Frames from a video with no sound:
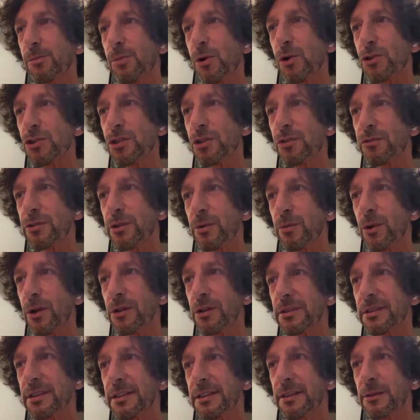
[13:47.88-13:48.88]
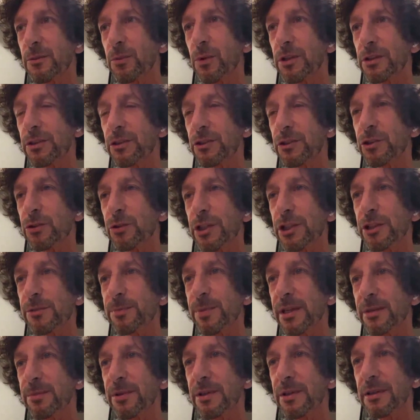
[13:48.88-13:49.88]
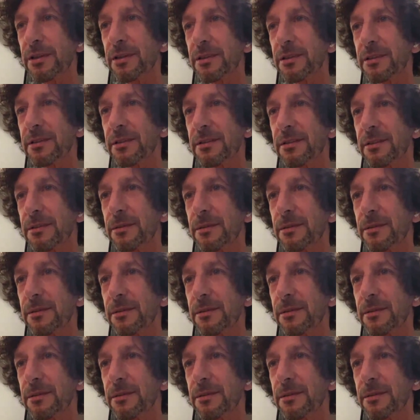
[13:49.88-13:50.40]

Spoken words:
Most of the world didn't want Jewish people.